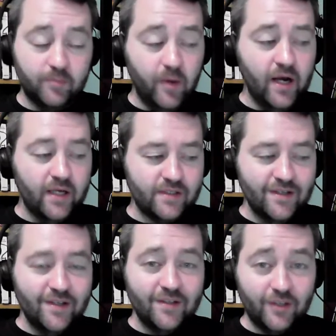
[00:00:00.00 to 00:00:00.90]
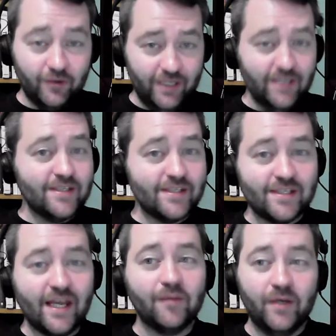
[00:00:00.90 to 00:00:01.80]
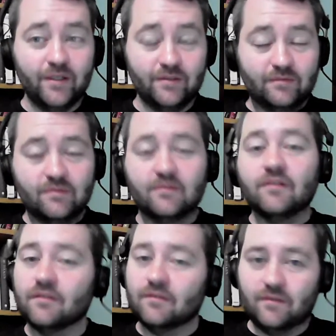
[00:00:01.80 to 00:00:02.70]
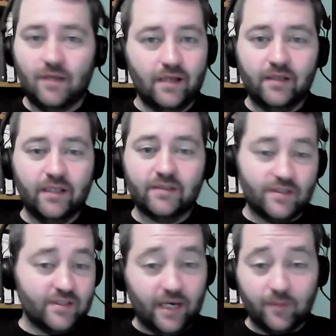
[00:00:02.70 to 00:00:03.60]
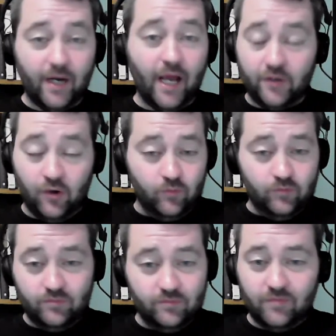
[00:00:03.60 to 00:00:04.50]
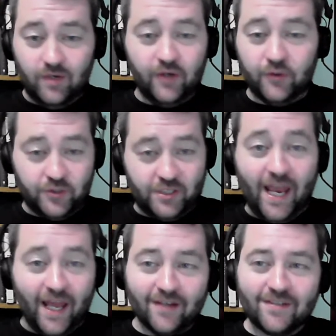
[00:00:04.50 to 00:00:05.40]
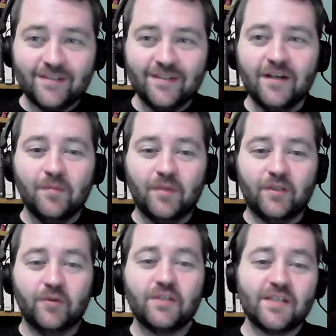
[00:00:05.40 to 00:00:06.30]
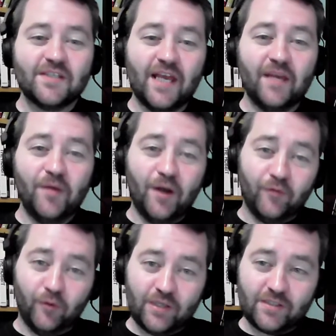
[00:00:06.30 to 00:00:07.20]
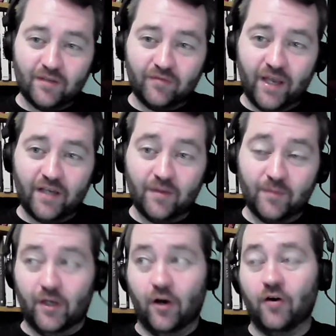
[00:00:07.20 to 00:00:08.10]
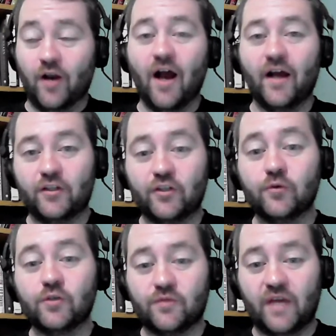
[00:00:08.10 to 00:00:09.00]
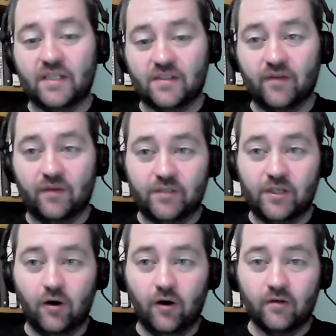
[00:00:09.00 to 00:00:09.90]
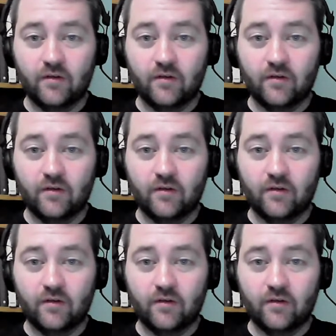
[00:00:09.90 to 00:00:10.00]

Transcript: but there is a segment. It's a segment I don't understand, but there is a segment of the wrestling fandom that are not huge fans of FTR.